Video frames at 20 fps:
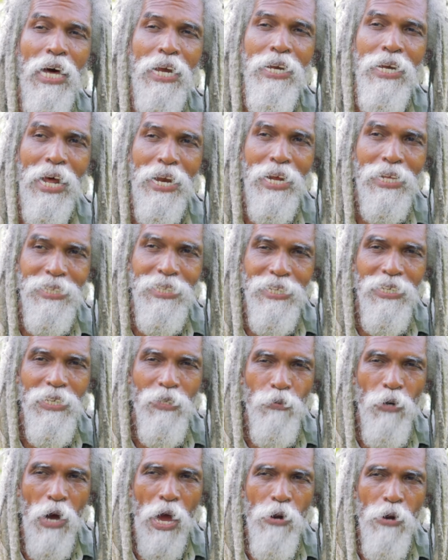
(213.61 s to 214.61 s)
another
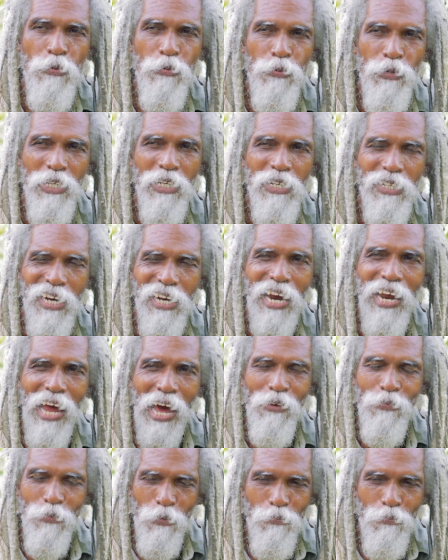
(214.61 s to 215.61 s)
thing where I really don't
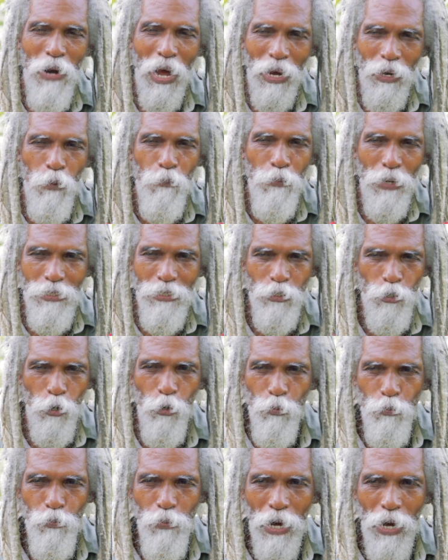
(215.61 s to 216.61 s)
like for black up a
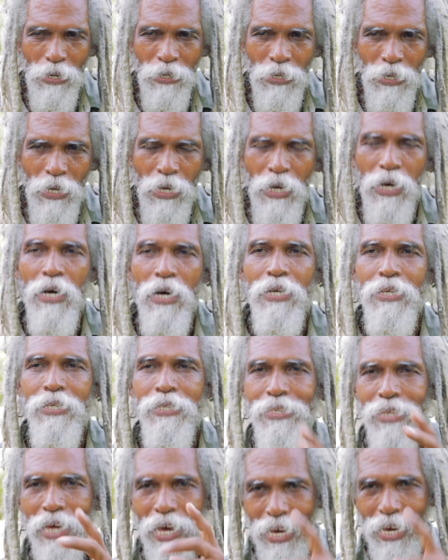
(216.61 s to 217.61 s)
sound pan.
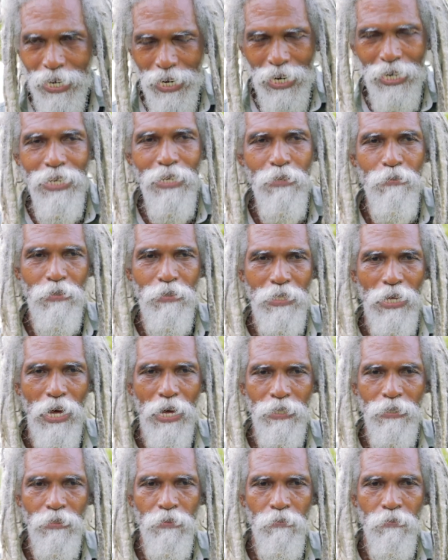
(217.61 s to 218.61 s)
They claim
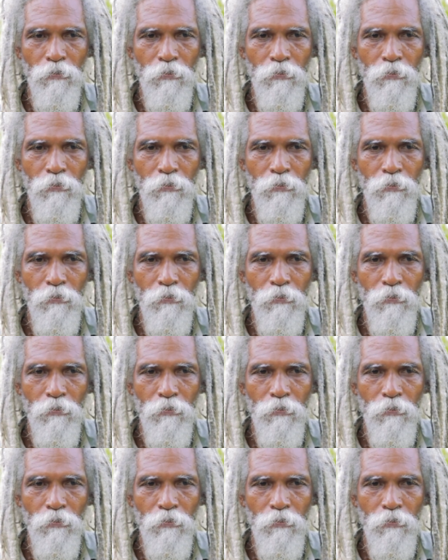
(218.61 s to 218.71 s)
that